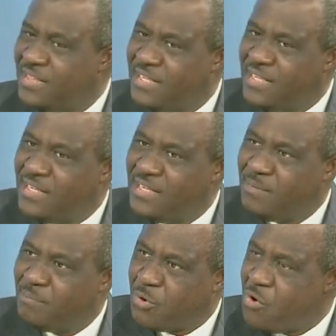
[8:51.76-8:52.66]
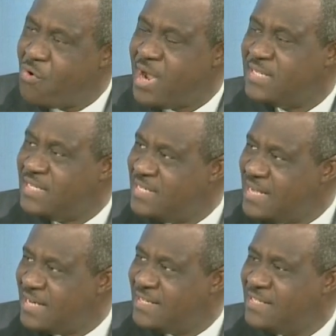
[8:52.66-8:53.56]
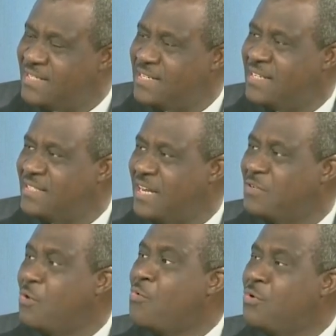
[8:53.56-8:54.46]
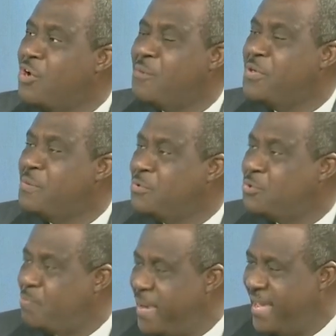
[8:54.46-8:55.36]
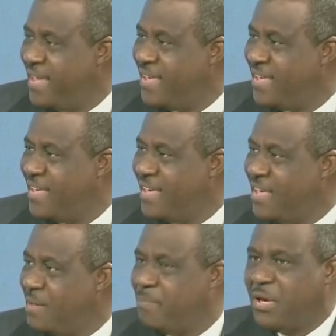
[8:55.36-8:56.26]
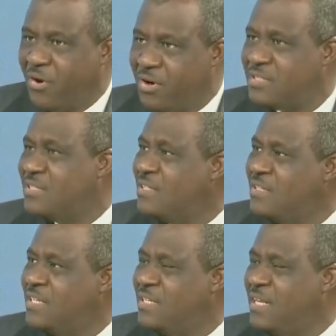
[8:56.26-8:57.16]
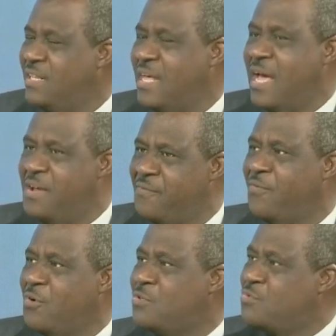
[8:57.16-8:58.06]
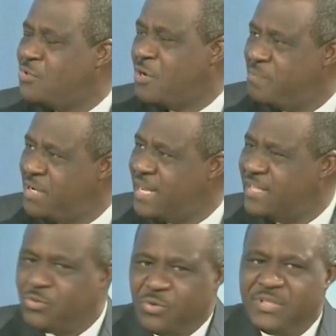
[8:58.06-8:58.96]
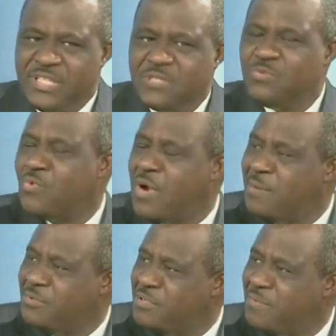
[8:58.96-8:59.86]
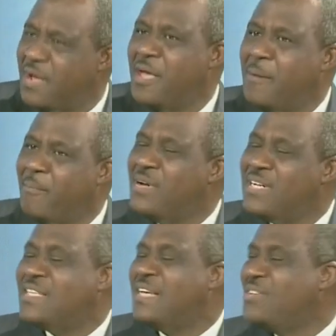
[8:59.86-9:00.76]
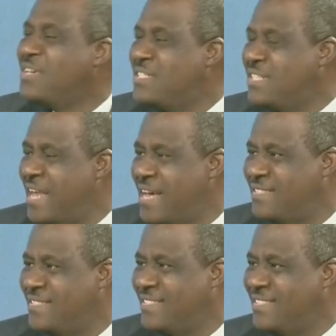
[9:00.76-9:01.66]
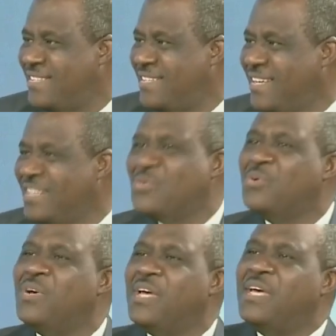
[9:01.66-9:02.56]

the borrowers in that sector will not be able to pay because their inflows will not meet that. So this would all happen to the bank. But this has not crystallized. So